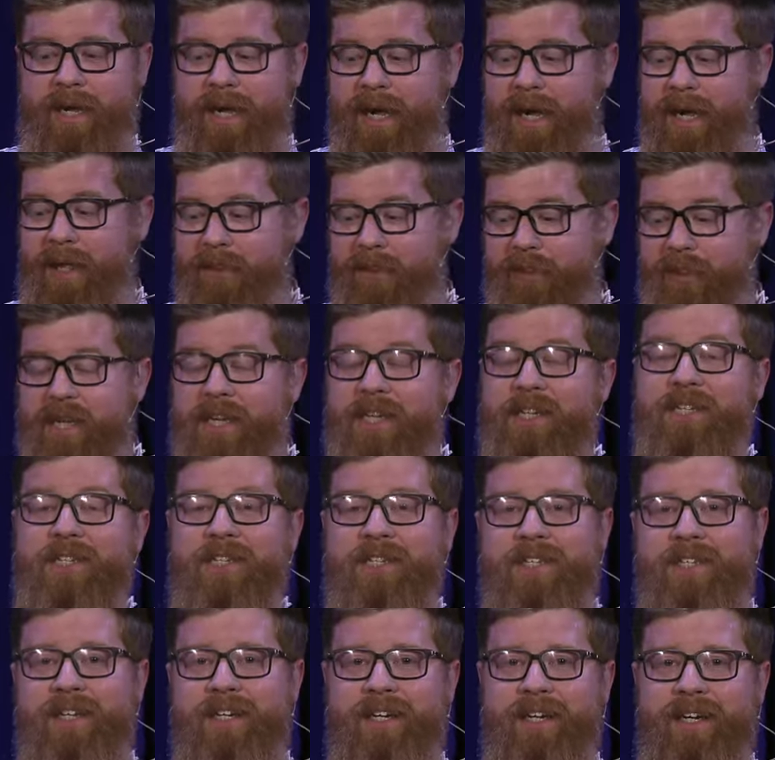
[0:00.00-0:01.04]
And
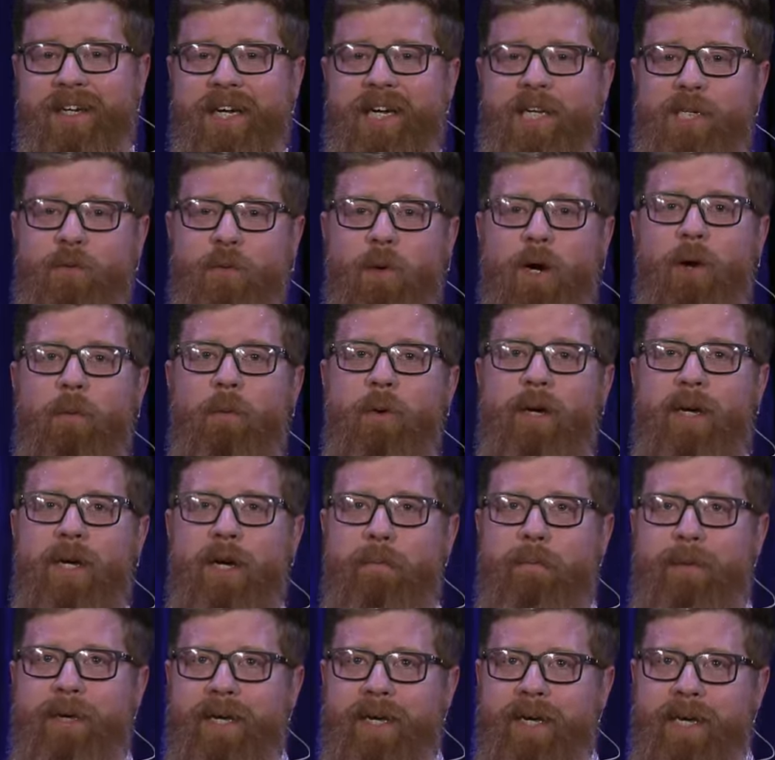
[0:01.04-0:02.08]
this is where we're going to
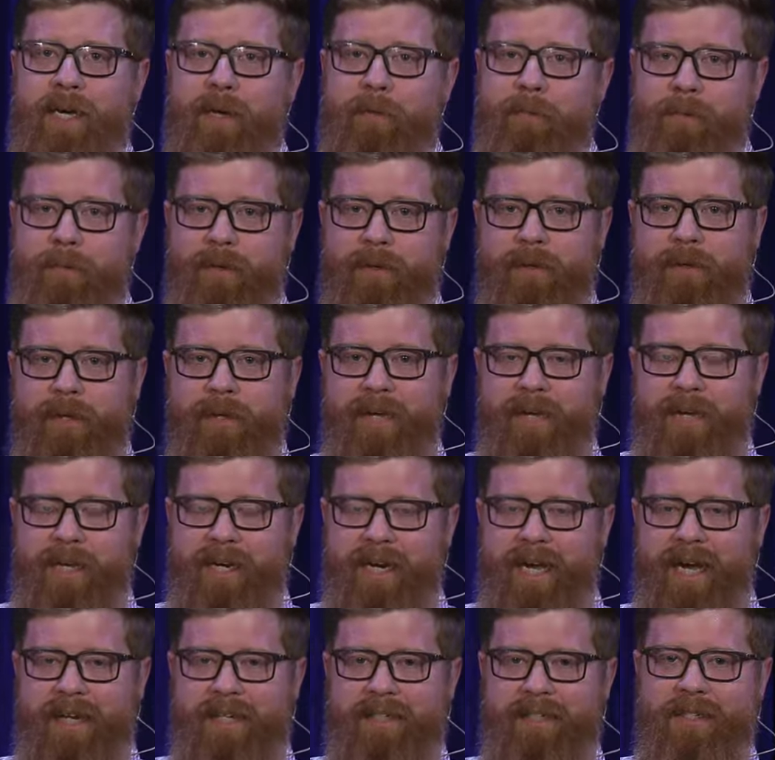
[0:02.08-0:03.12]
pick up in
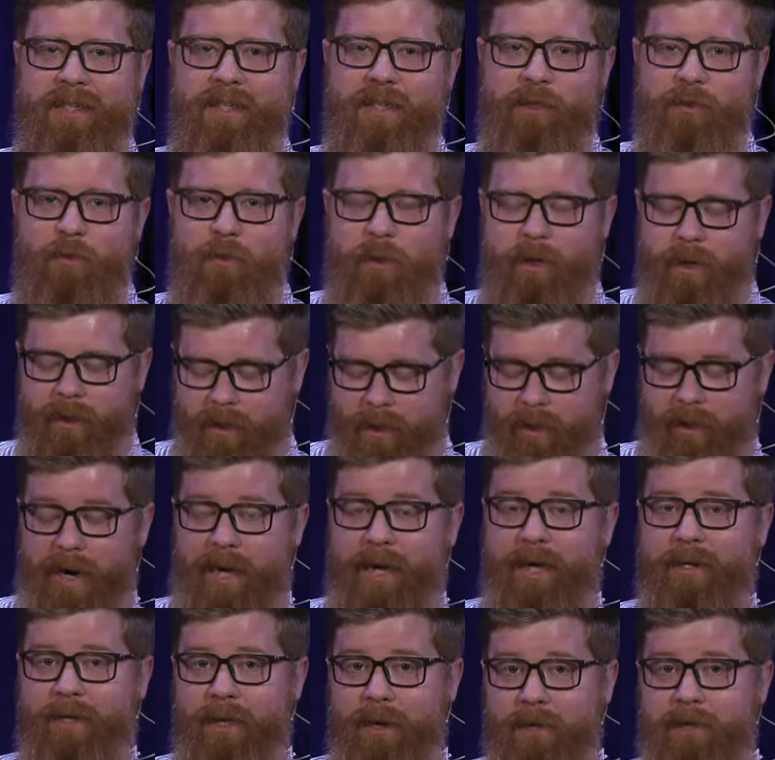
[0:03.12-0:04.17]
Exodus 1. All
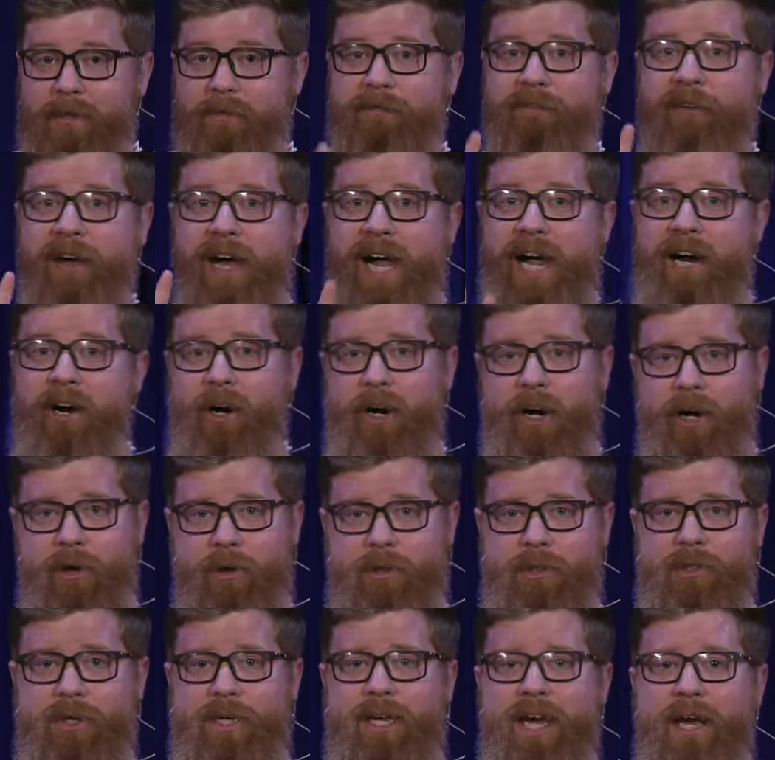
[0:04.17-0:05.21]
right, that was a fire
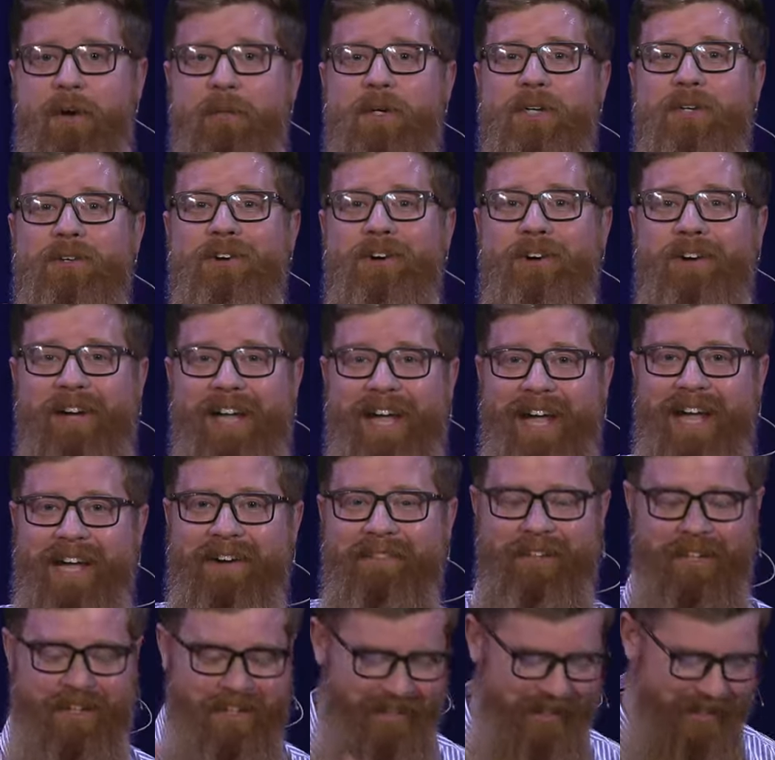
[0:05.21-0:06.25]
hose. Okay, we doing okay?
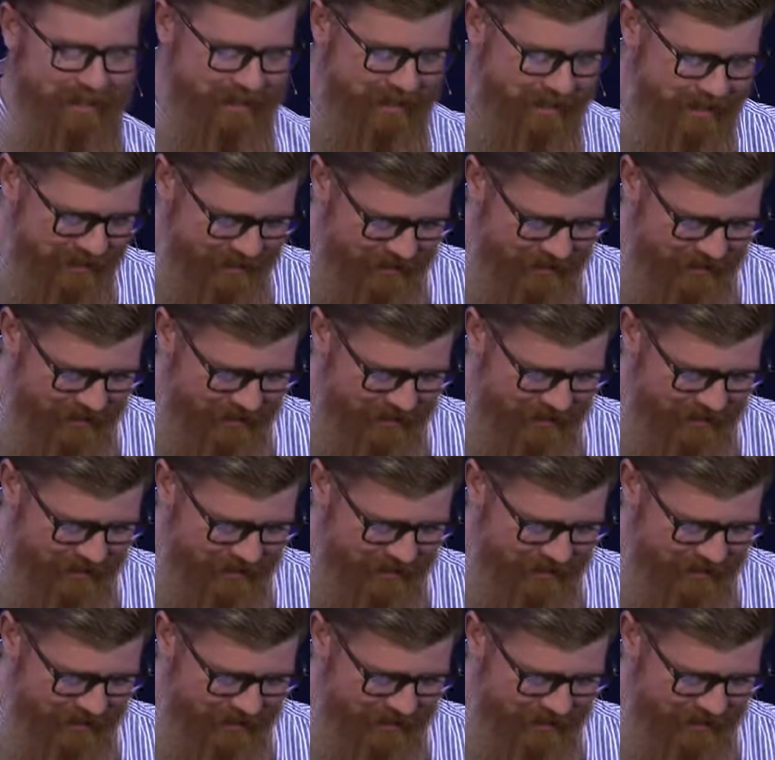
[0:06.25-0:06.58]
We're good?